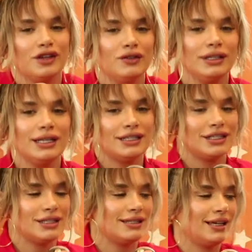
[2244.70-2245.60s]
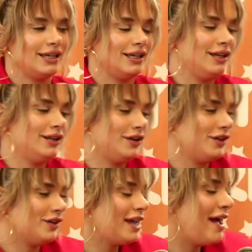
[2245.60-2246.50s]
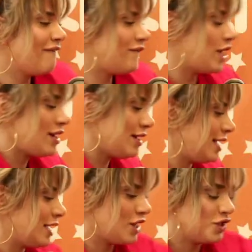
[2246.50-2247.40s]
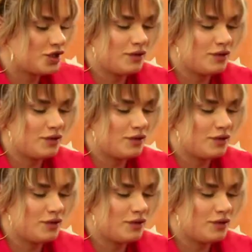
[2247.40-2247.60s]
don't need to just, you know, you can have fun and country.